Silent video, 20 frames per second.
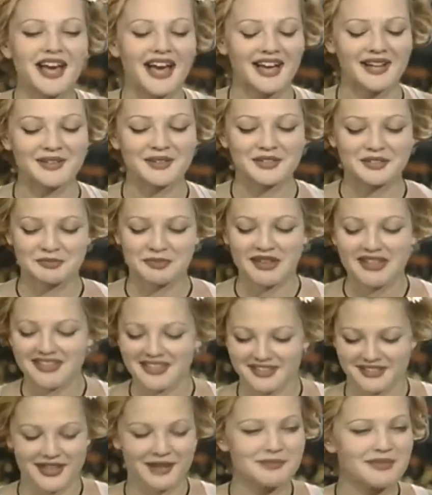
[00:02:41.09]
know how to explain
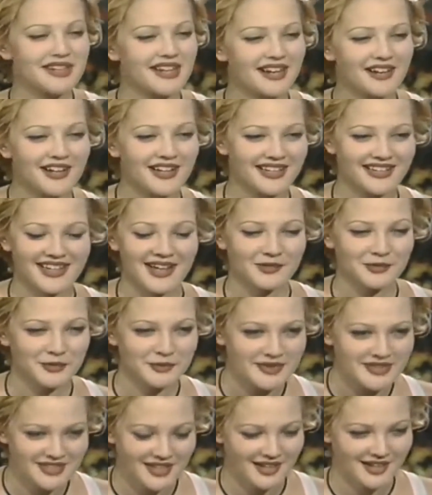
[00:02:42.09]
this. I mean, Eric and I,
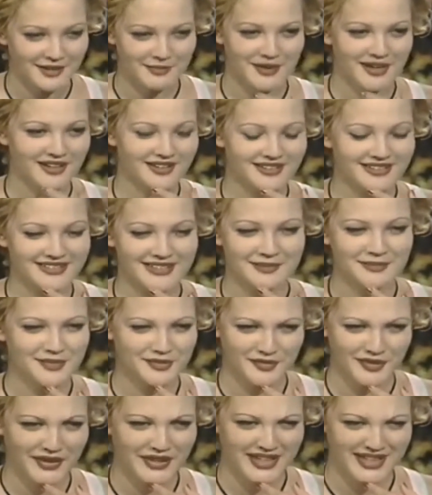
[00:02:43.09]
when we talk about it, it
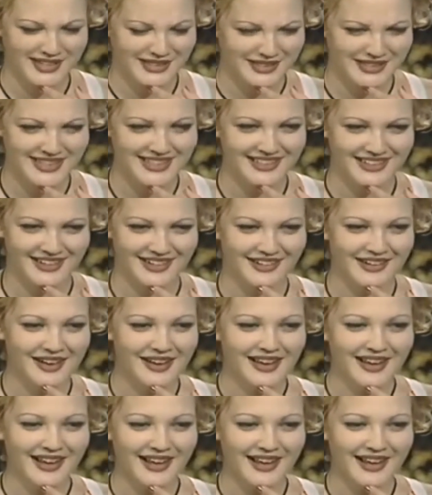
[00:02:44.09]
seems very clear.